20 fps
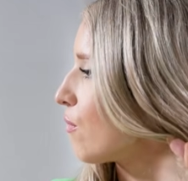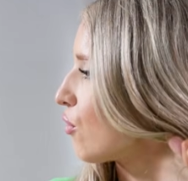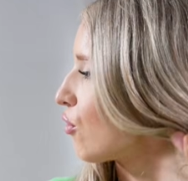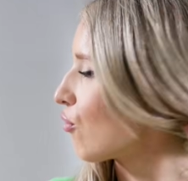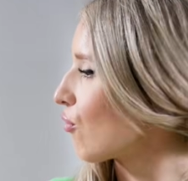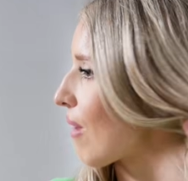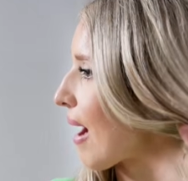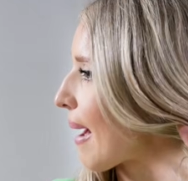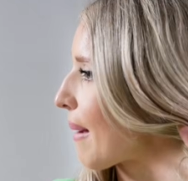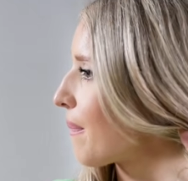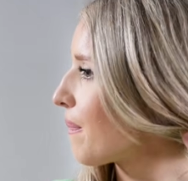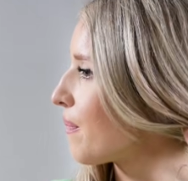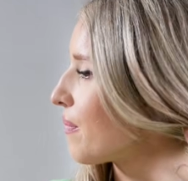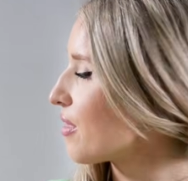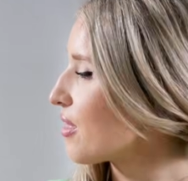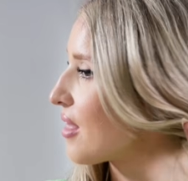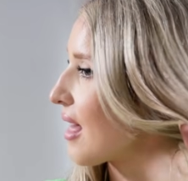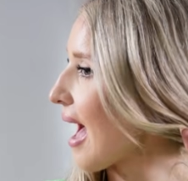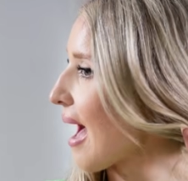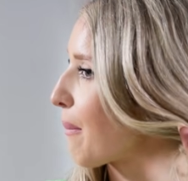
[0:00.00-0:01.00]
grab
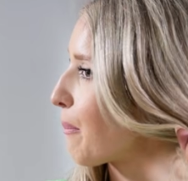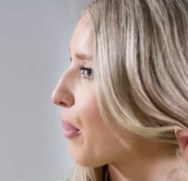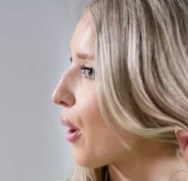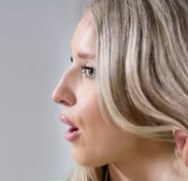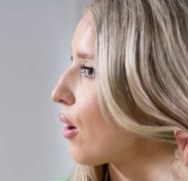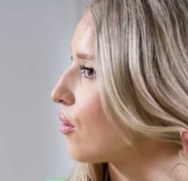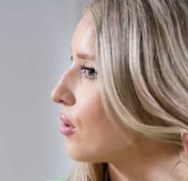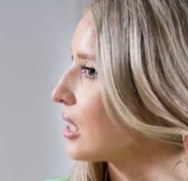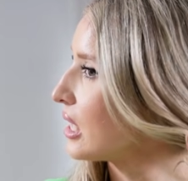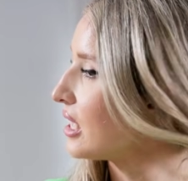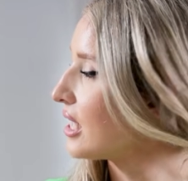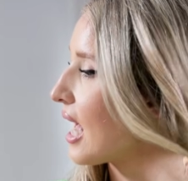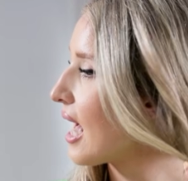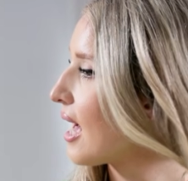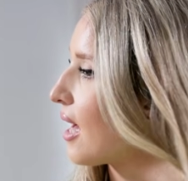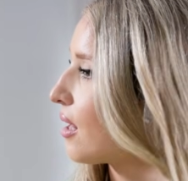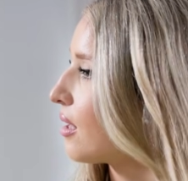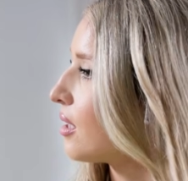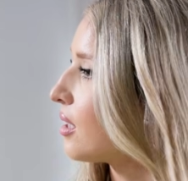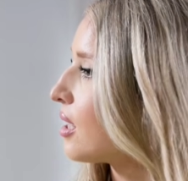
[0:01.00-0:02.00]
that
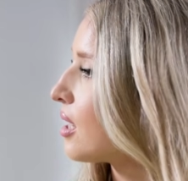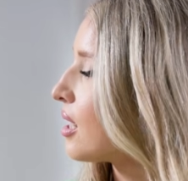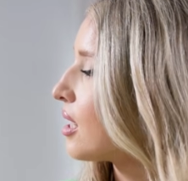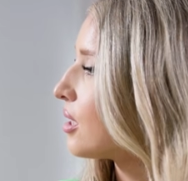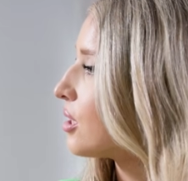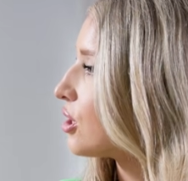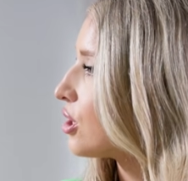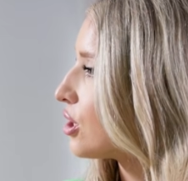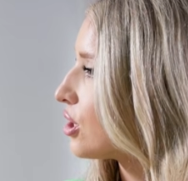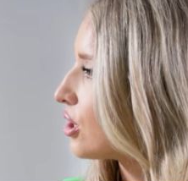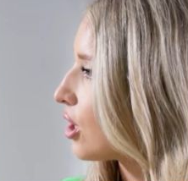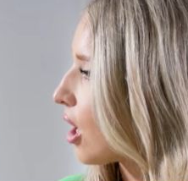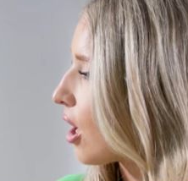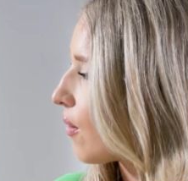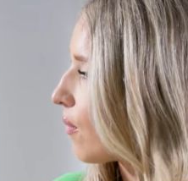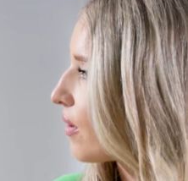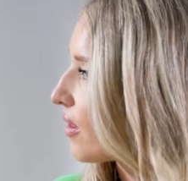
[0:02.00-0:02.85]
ponytail, start